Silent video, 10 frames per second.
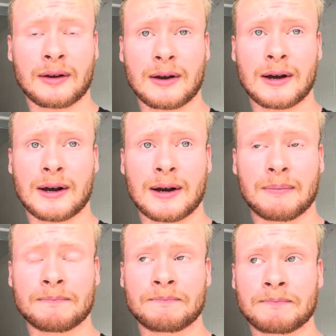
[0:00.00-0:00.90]

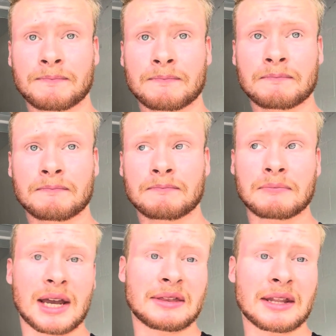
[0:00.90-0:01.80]

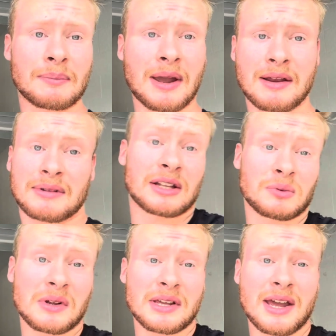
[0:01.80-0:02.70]
and then the paint. That's
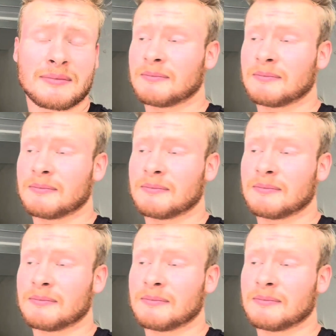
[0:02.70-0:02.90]
really it.